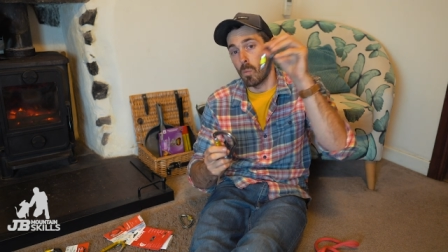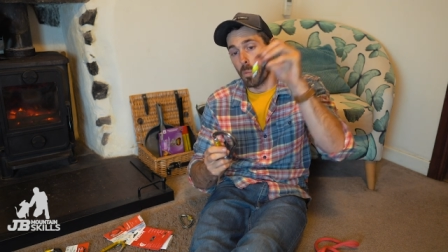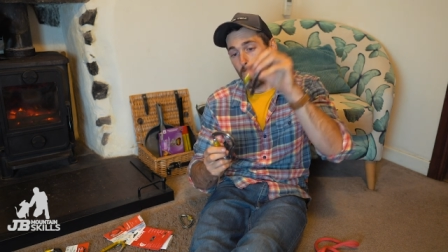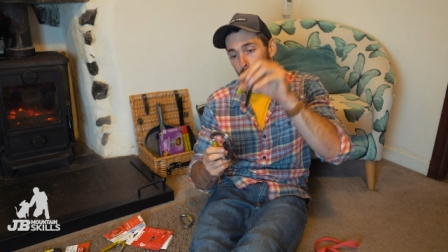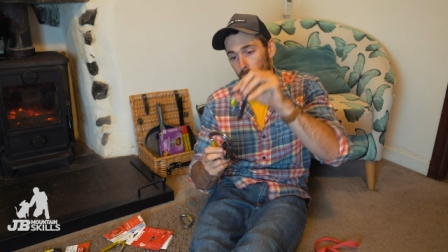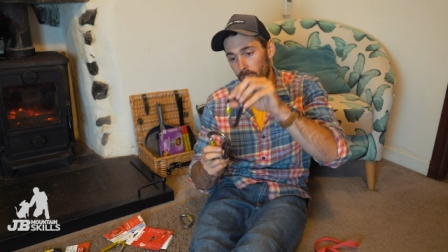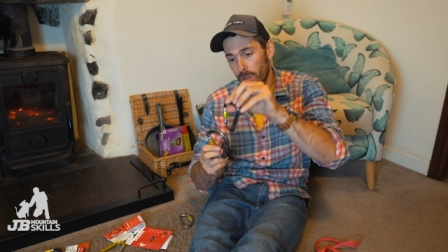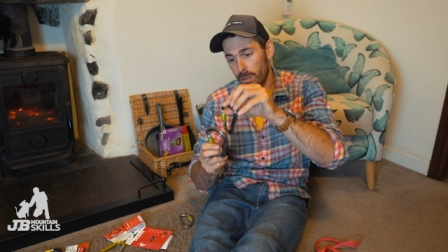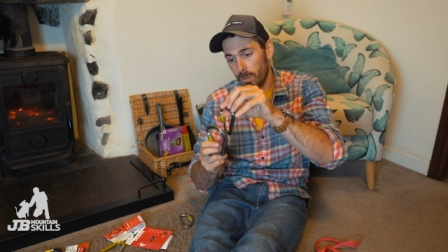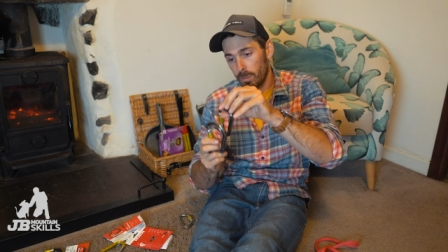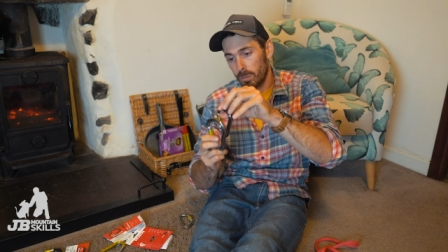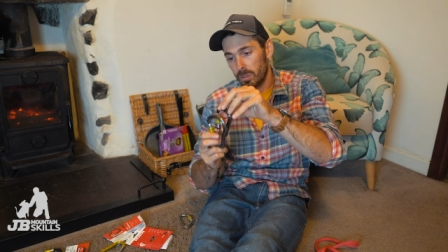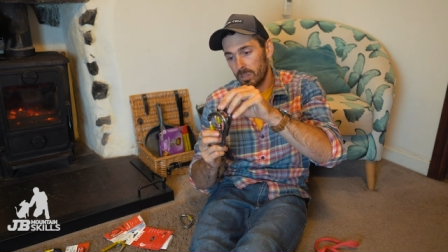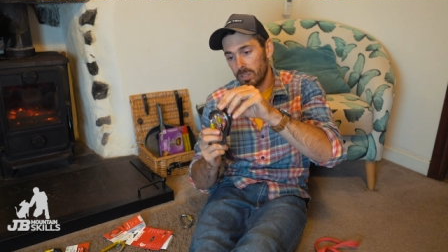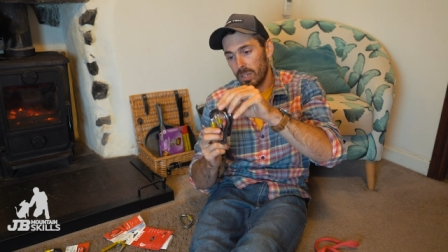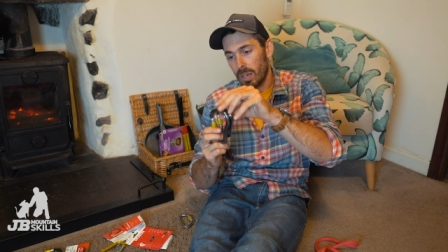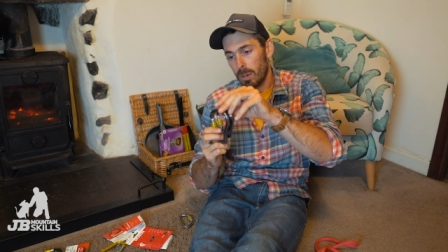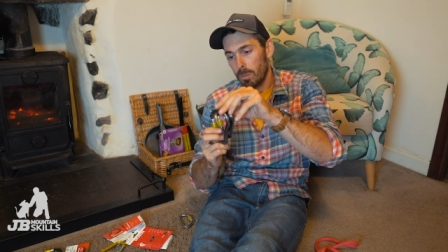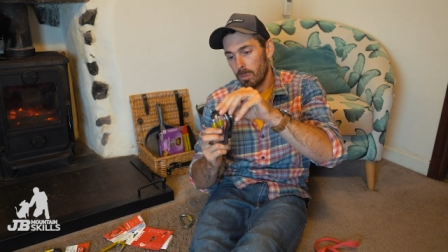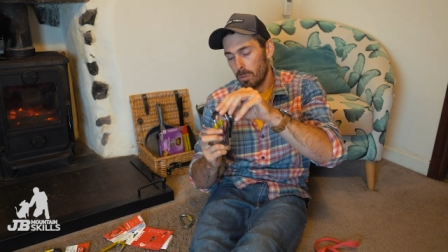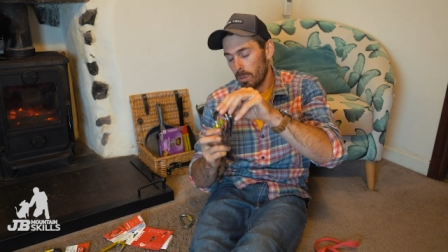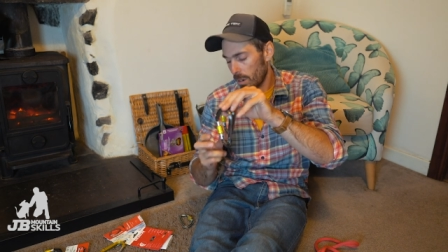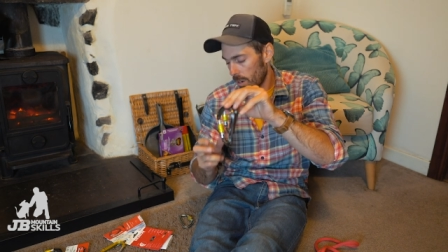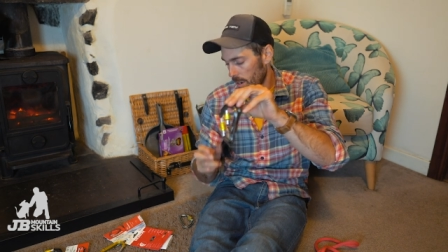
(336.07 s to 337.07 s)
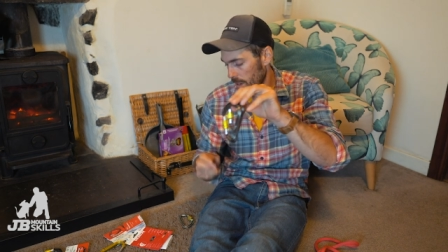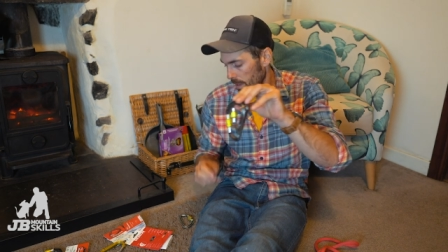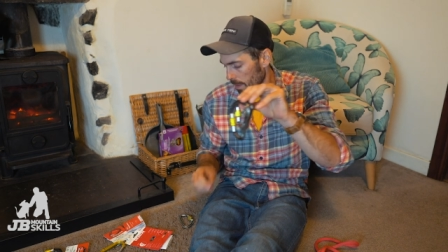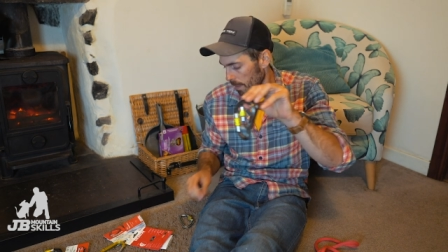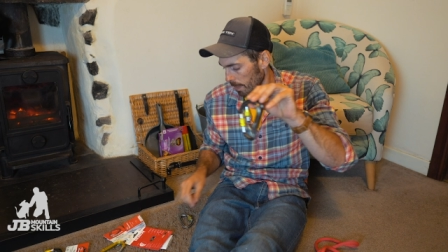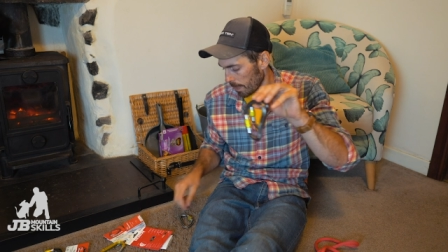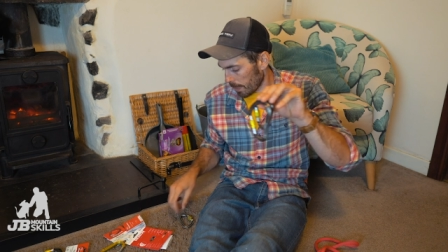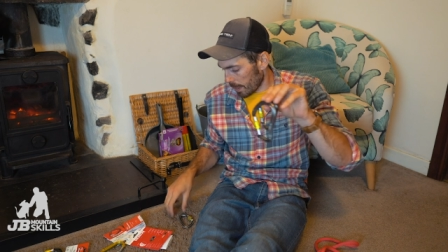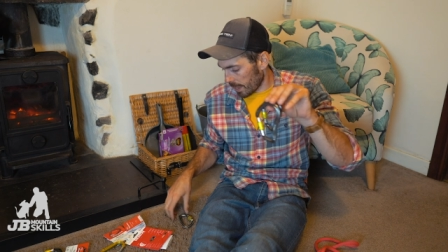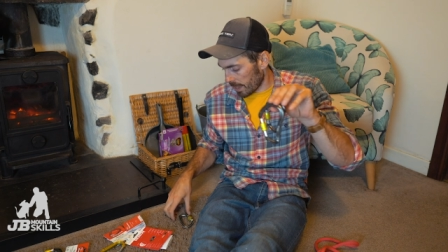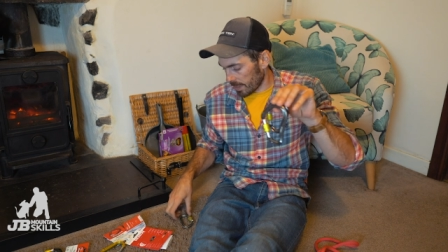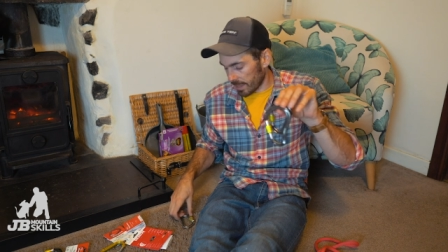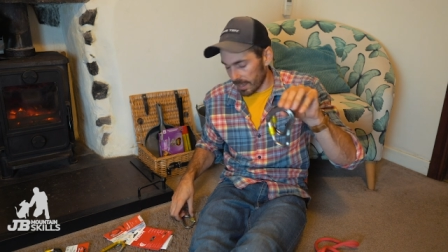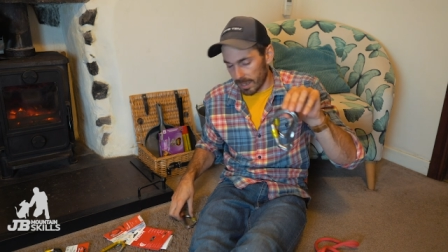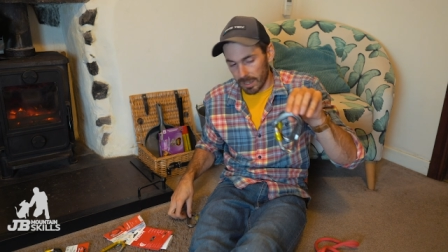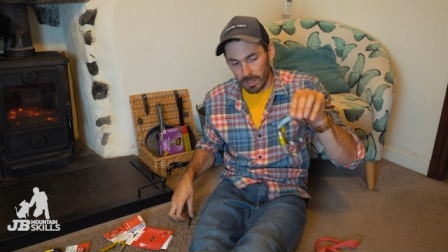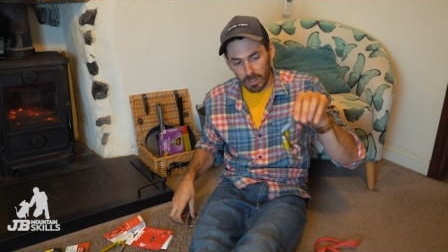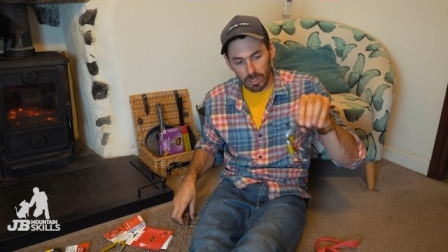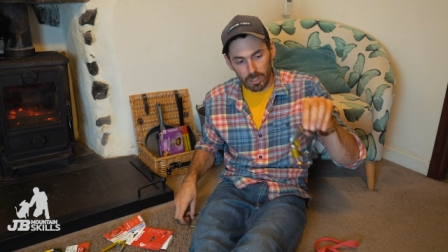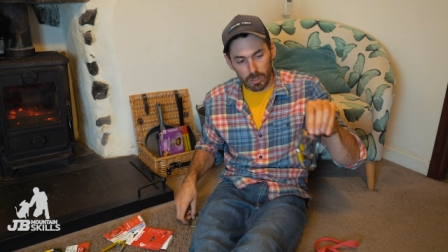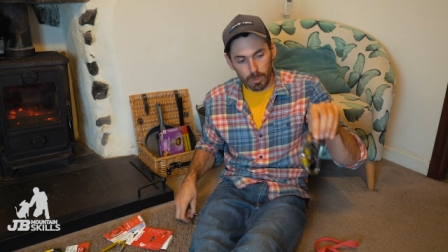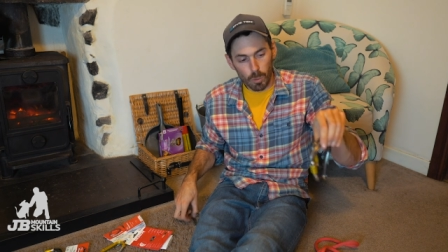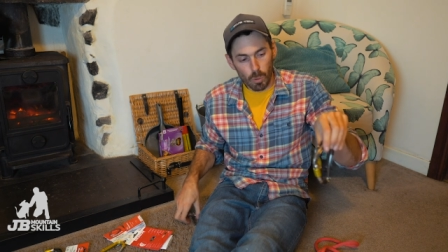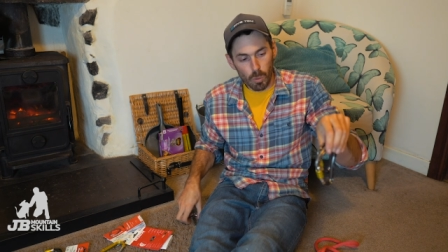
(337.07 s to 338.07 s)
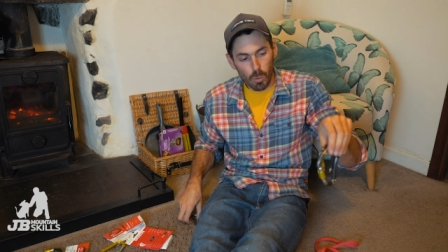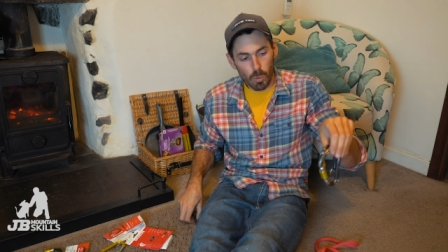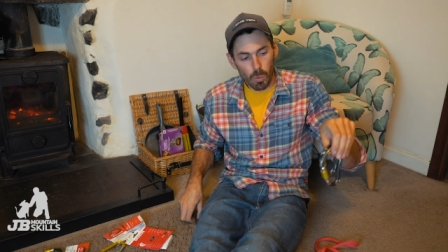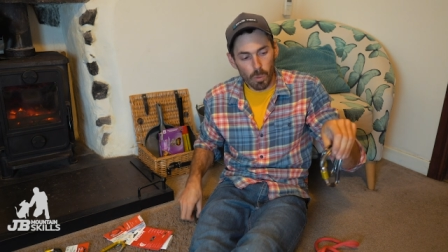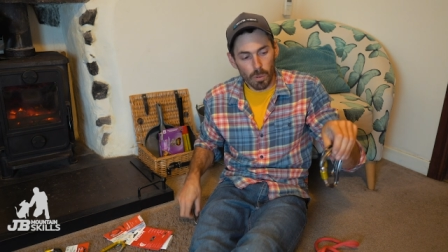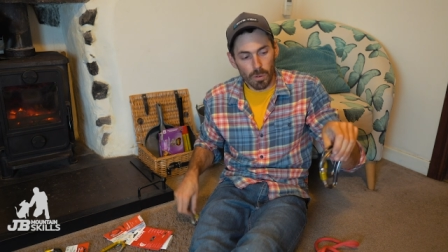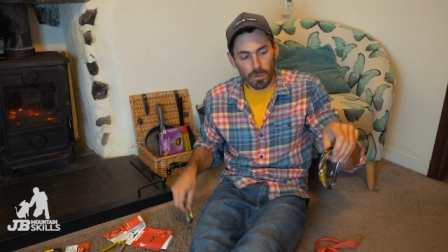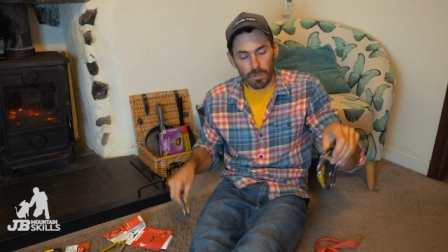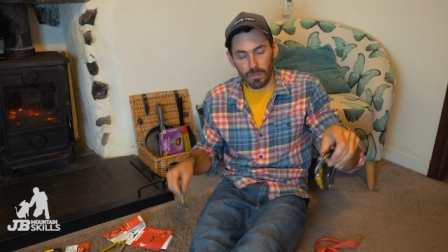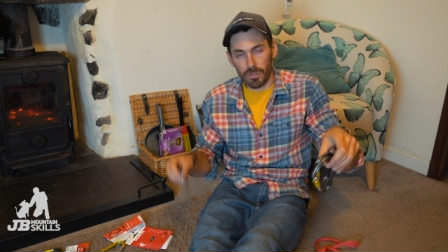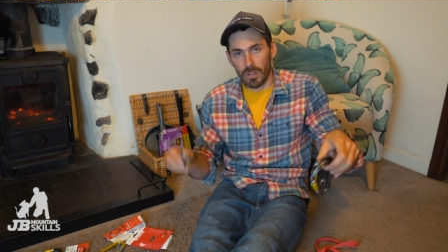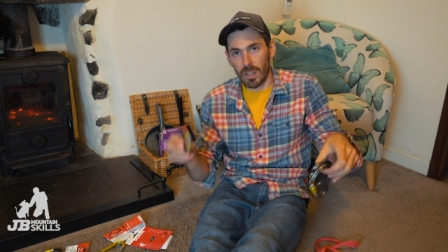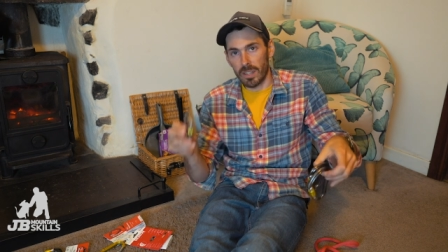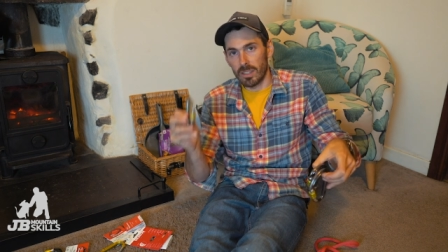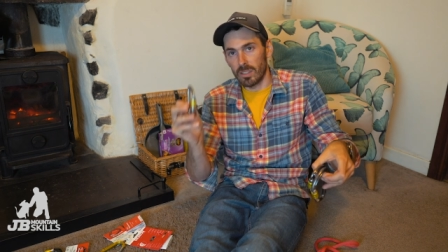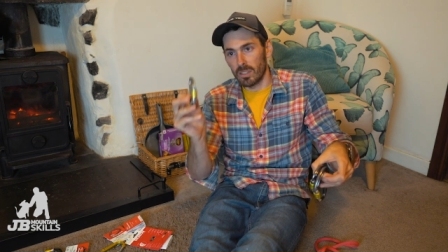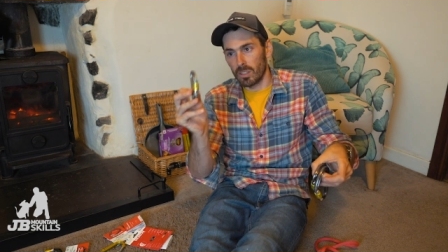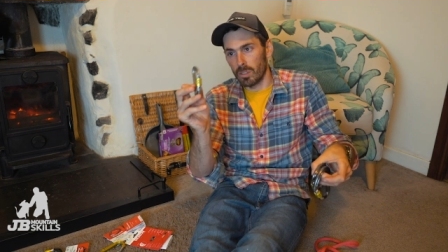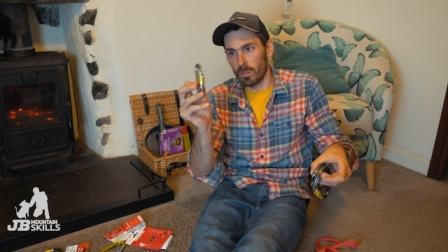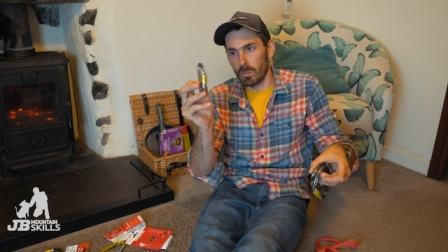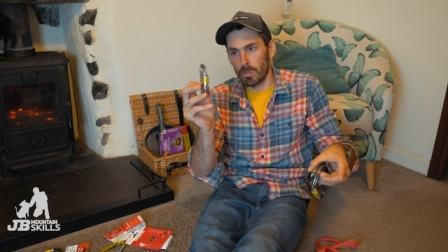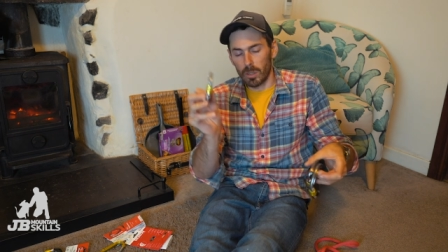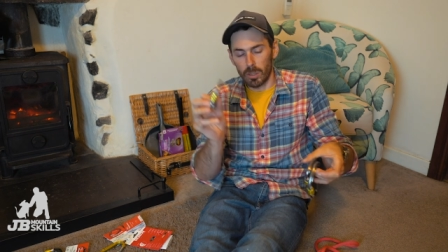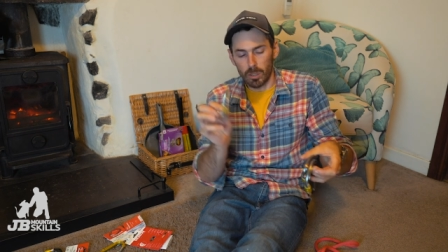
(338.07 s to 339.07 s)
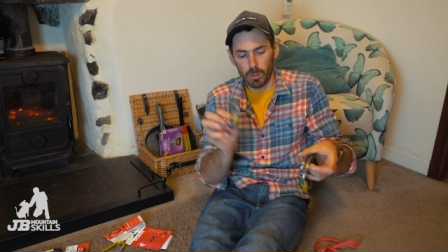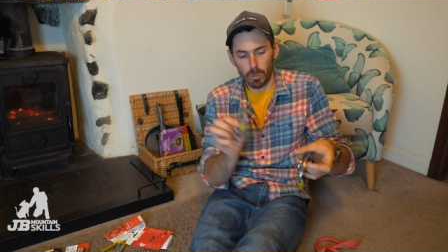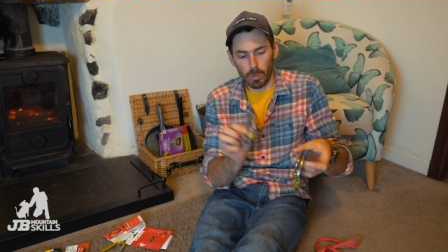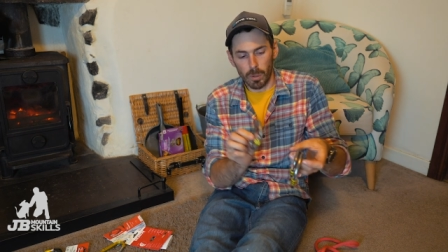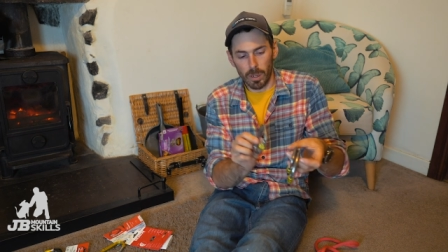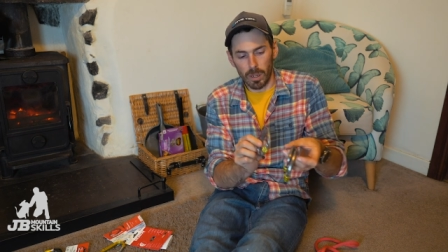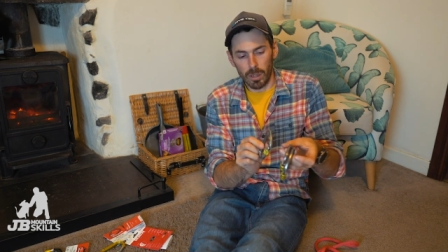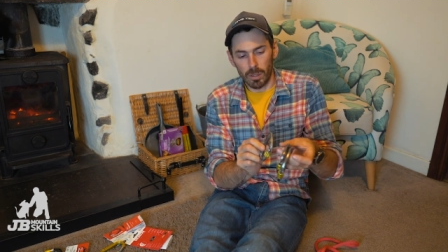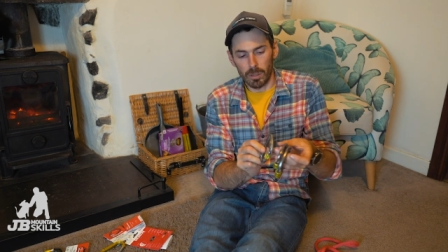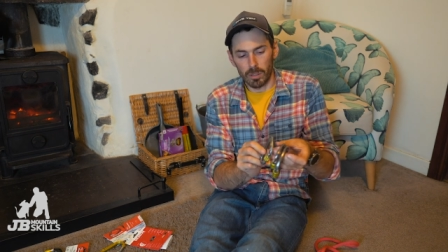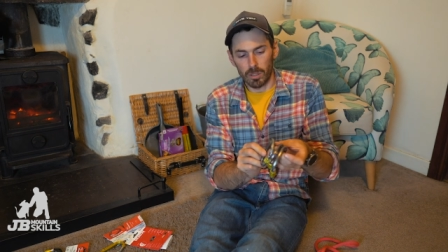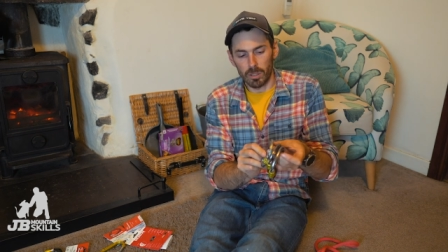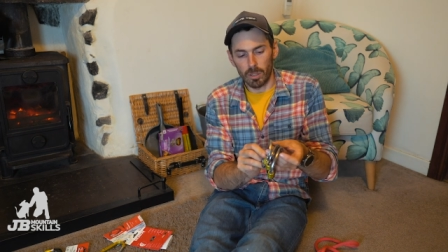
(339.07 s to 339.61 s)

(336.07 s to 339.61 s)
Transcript: one of them separate, and then a small phantom as well,